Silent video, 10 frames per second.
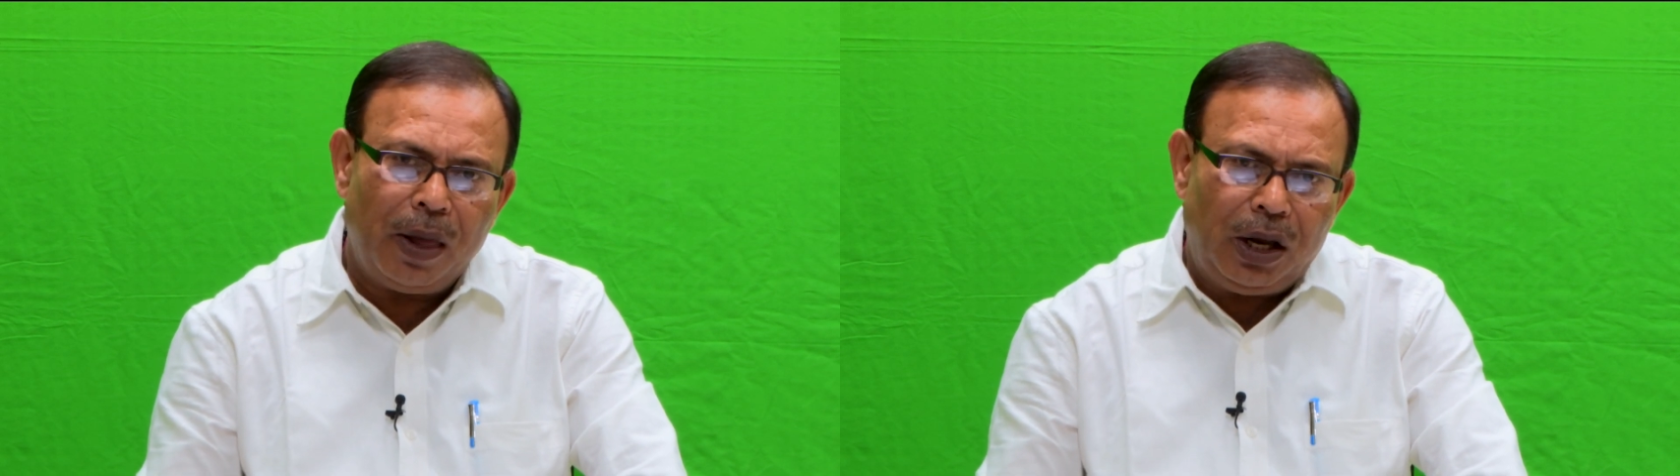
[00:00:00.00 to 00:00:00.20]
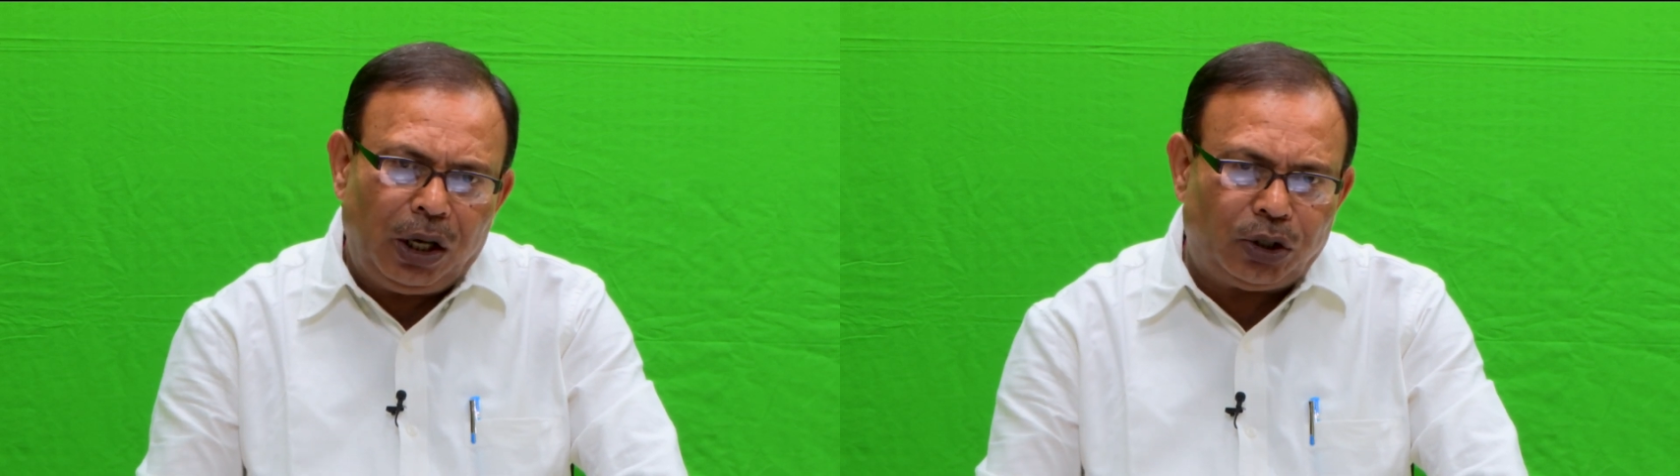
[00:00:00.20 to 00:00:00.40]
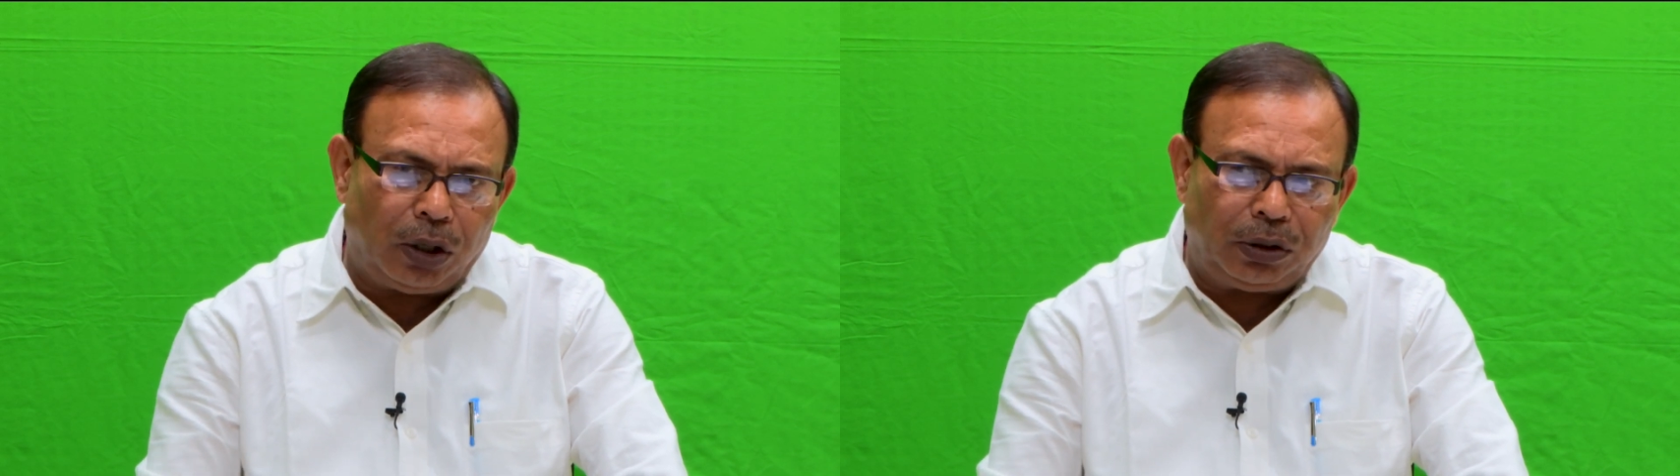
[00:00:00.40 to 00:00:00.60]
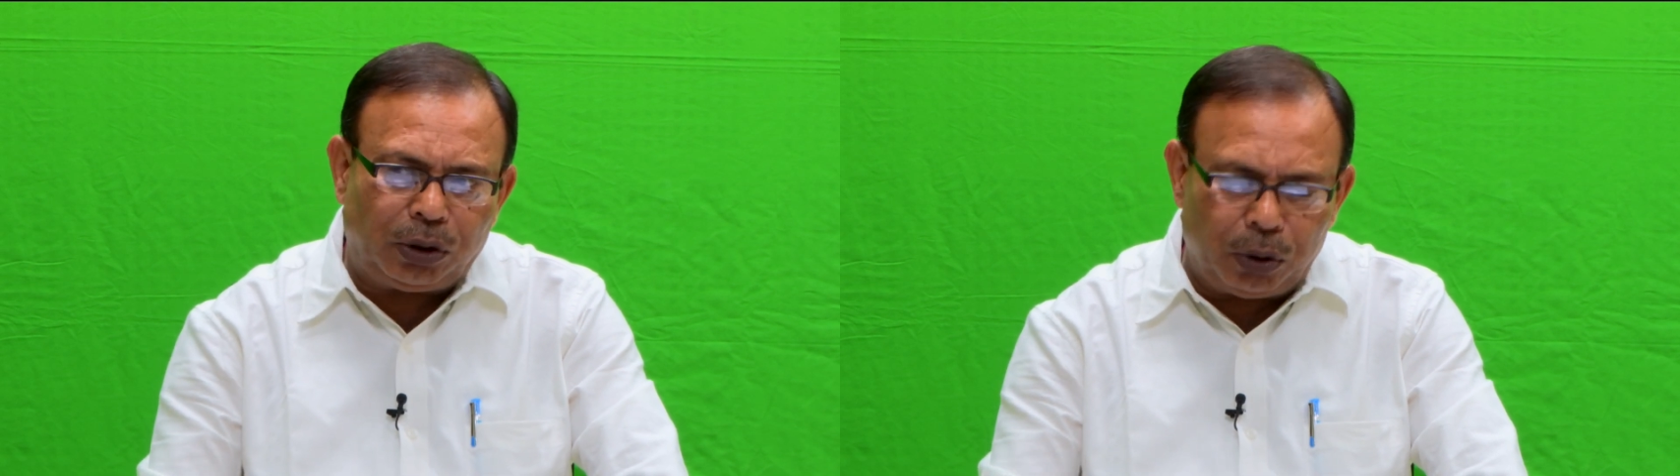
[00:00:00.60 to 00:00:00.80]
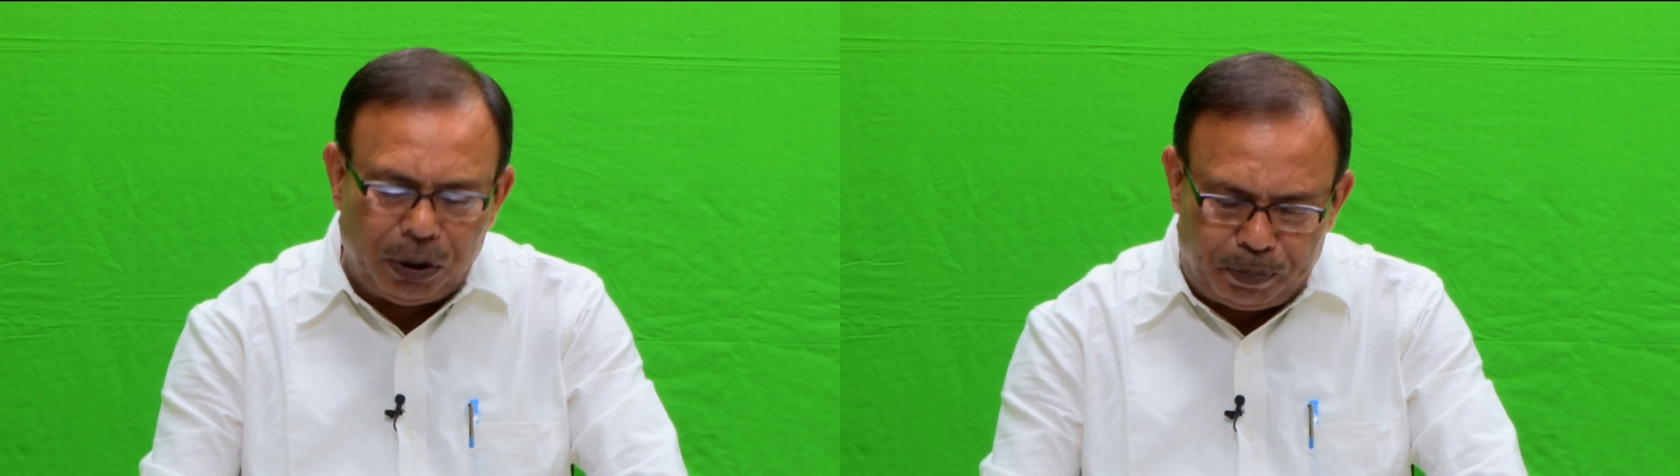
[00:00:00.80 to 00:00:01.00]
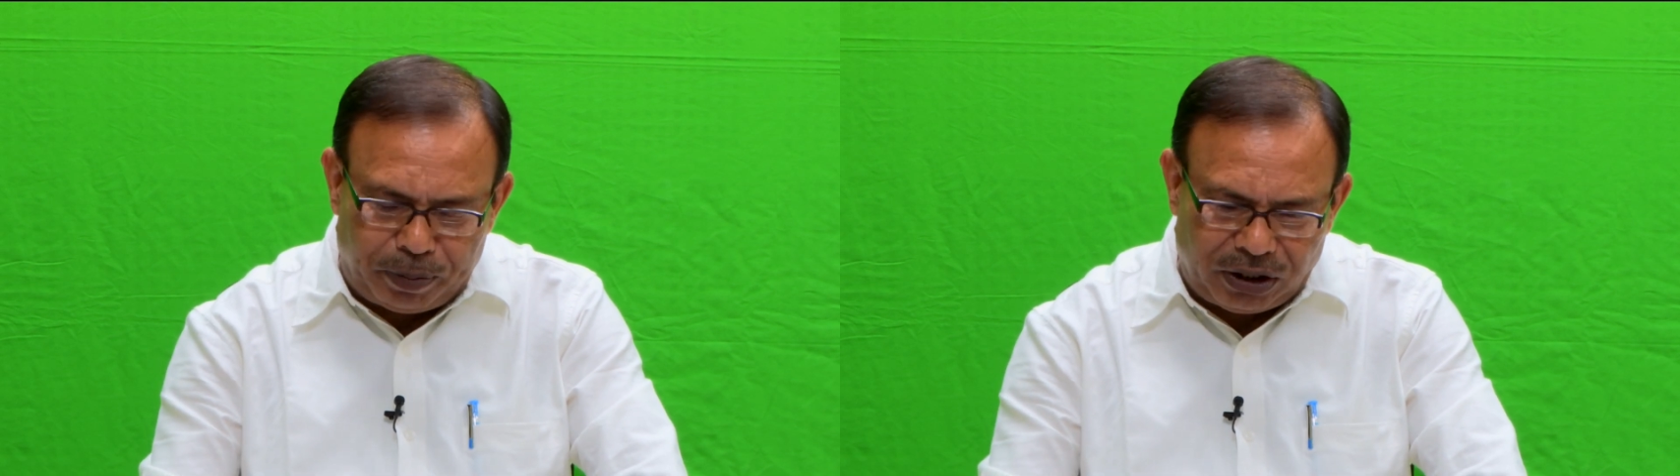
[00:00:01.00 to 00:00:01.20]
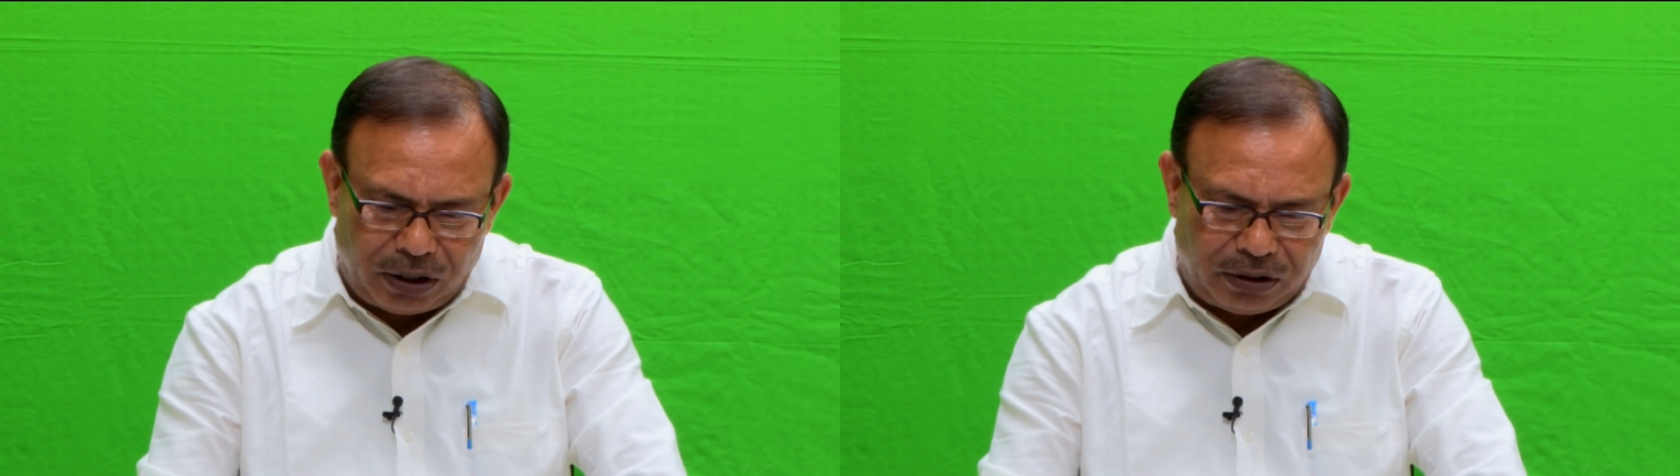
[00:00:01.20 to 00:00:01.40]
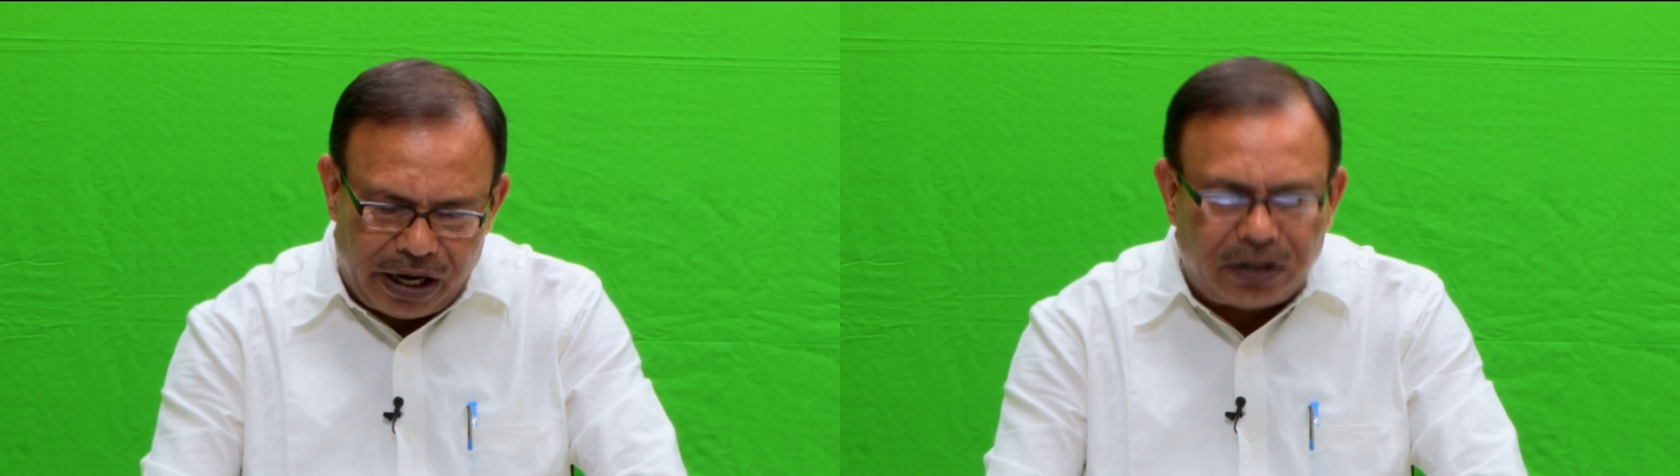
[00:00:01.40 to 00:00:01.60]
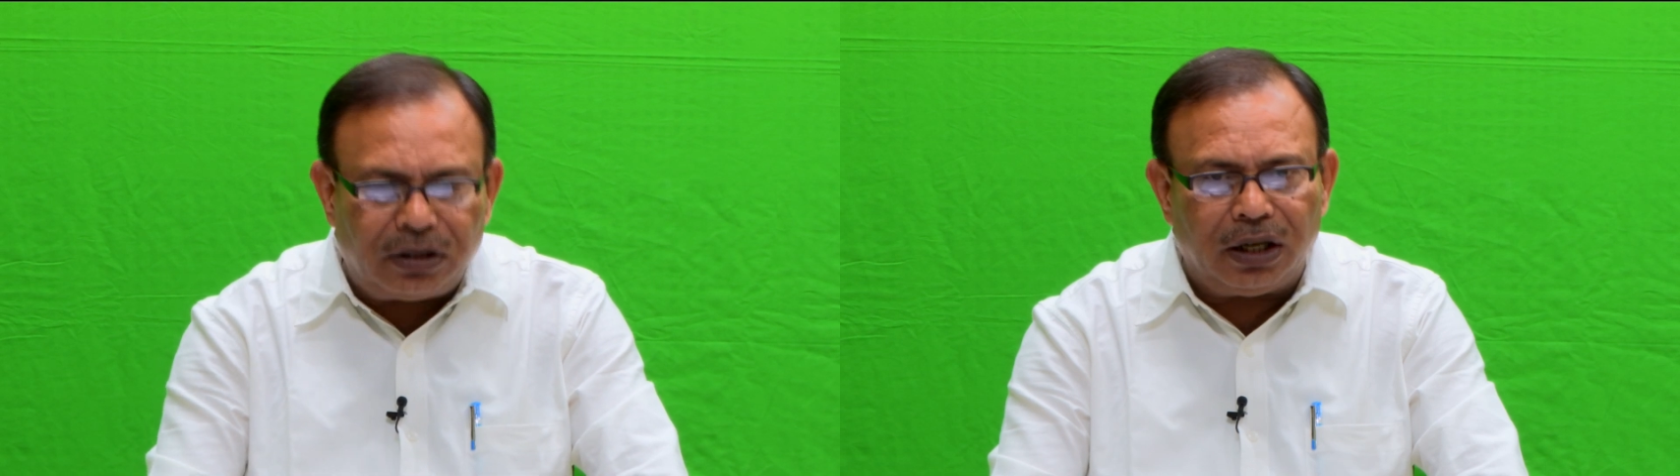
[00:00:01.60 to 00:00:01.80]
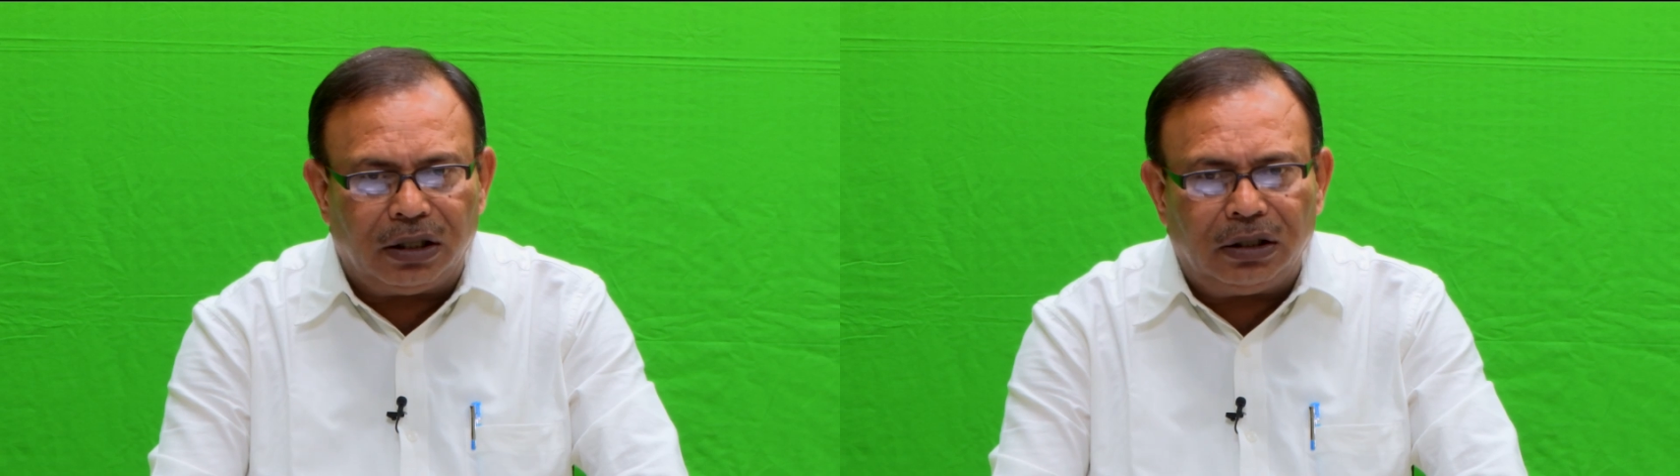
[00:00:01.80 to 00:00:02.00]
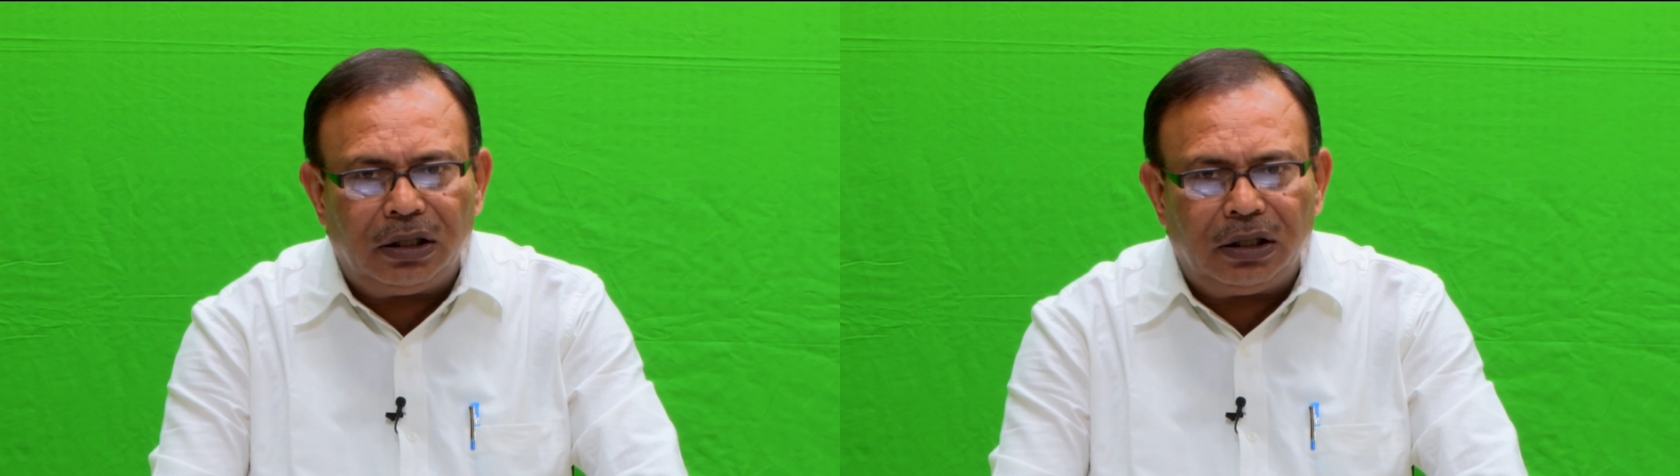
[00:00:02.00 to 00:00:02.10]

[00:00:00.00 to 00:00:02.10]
So, to represent that thing,